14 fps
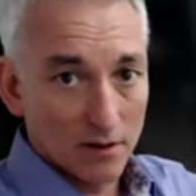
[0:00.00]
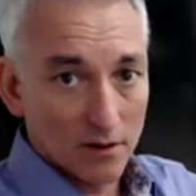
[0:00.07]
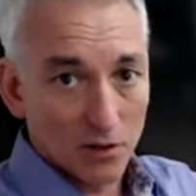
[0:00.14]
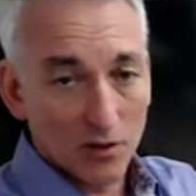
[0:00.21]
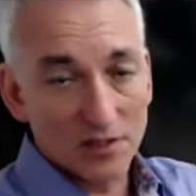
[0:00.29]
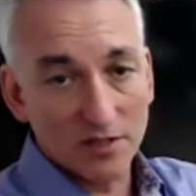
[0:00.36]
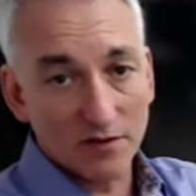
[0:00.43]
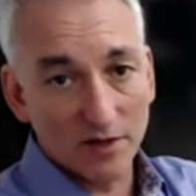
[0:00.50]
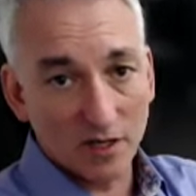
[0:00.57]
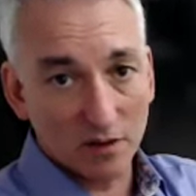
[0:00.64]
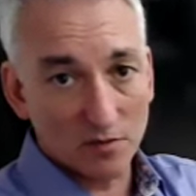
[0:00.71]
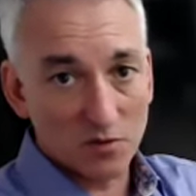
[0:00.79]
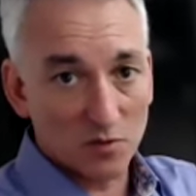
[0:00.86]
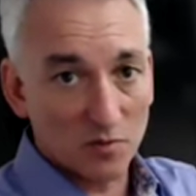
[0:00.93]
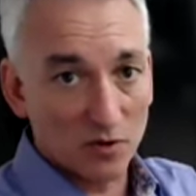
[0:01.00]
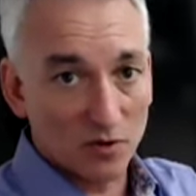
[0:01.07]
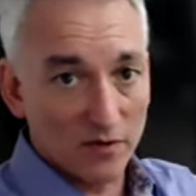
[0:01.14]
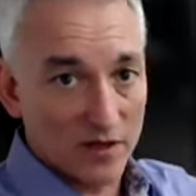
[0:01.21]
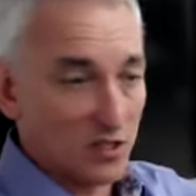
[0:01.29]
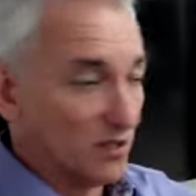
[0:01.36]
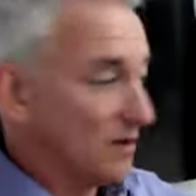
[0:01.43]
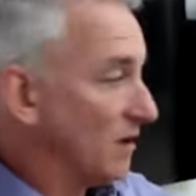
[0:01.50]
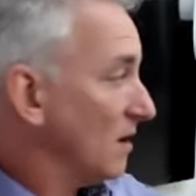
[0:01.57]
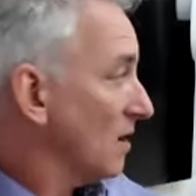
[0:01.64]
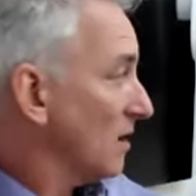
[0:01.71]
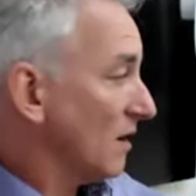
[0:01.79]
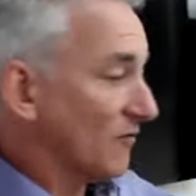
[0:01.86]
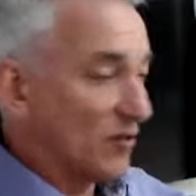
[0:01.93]
Creativity comes from motivation
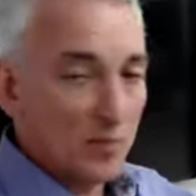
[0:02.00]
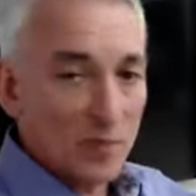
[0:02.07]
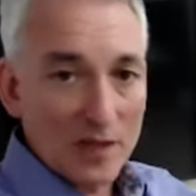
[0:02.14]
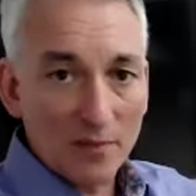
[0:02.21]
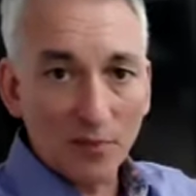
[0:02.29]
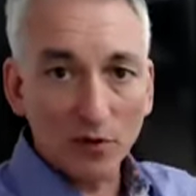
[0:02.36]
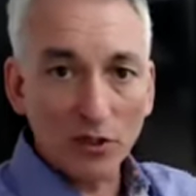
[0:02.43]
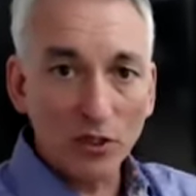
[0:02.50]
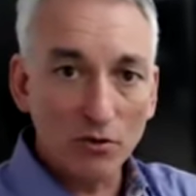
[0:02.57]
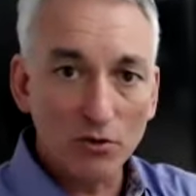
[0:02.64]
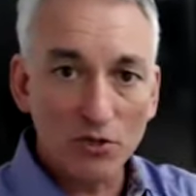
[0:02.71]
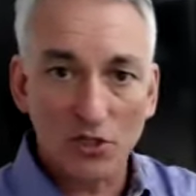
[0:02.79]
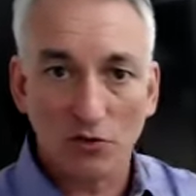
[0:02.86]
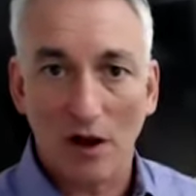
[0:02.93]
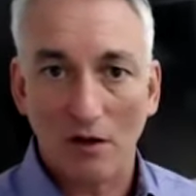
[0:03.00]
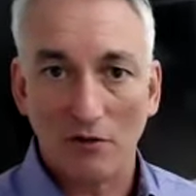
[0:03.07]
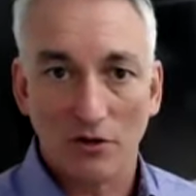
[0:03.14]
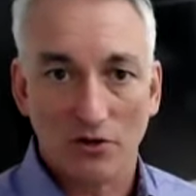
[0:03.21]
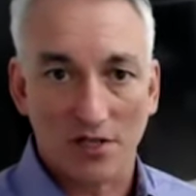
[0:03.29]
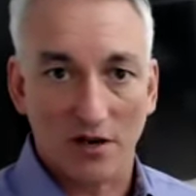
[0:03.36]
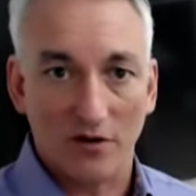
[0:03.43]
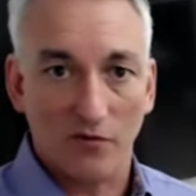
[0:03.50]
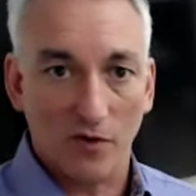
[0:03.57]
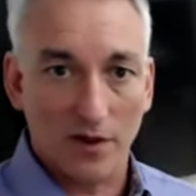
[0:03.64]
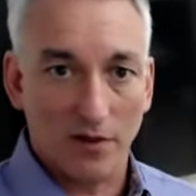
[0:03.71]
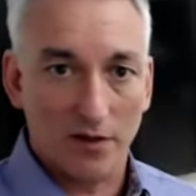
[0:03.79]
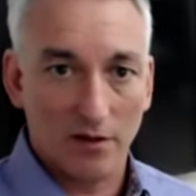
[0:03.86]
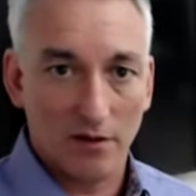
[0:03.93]
of the people you surround yourself with.